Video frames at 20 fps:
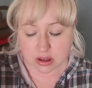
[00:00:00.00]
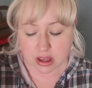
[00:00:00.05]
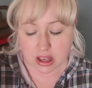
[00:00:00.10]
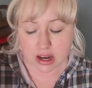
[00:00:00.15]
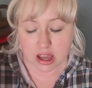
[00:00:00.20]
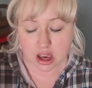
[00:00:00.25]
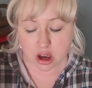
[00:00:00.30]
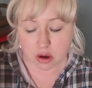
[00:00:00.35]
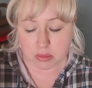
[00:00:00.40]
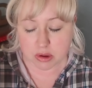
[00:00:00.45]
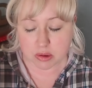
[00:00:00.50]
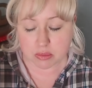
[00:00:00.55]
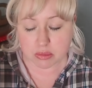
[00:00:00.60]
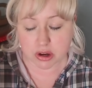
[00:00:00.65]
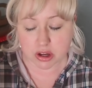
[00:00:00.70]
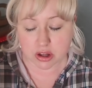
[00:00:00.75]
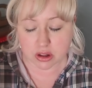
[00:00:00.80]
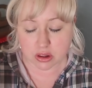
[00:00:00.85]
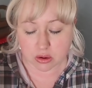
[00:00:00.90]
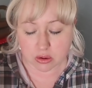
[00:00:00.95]
and help me
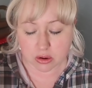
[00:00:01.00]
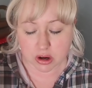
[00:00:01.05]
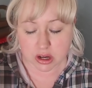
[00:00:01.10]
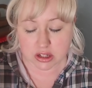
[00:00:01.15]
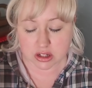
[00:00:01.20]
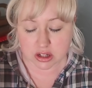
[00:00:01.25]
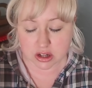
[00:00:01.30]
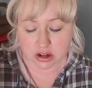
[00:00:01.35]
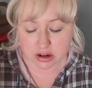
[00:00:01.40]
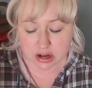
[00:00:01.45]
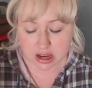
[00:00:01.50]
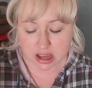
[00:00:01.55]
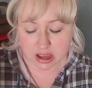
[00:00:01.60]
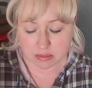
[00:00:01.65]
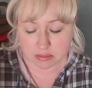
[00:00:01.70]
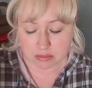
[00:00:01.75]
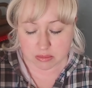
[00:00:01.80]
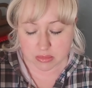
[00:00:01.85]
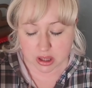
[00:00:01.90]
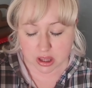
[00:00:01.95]
bring glory to your
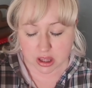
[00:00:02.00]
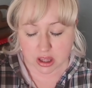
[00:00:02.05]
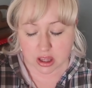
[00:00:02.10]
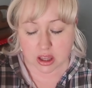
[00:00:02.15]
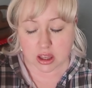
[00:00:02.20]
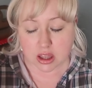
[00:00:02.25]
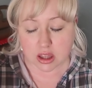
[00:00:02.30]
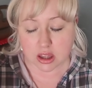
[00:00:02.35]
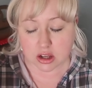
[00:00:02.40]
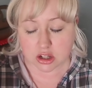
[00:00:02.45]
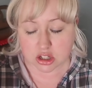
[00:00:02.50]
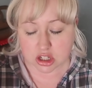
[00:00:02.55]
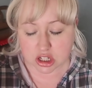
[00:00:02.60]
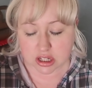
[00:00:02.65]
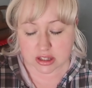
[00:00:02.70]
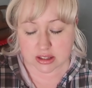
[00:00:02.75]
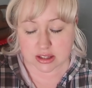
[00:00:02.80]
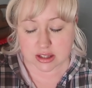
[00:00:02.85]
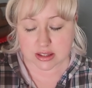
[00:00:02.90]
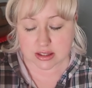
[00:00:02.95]
name. In
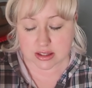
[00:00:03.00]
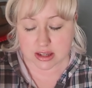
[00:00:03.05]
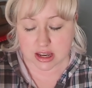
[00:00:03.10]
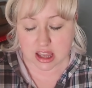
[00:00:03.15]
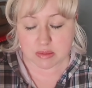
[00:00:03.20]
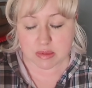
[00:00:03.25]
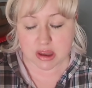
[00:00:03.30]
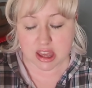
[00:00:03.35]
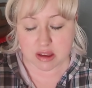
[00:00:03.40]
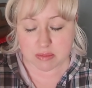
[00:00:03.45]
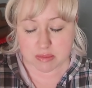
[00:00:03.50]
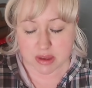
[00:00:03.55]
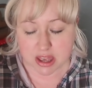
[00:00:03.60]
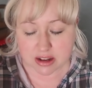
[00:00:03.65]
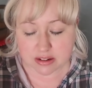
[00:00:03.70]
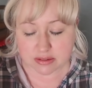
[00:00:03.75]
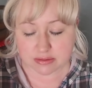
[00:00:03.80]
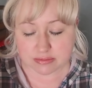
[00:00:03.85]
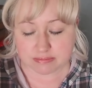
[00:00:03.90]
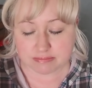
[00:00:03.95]
Jesus name,
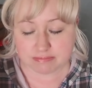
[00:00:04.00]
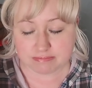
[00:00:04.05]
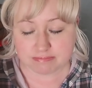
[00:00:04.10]
amen.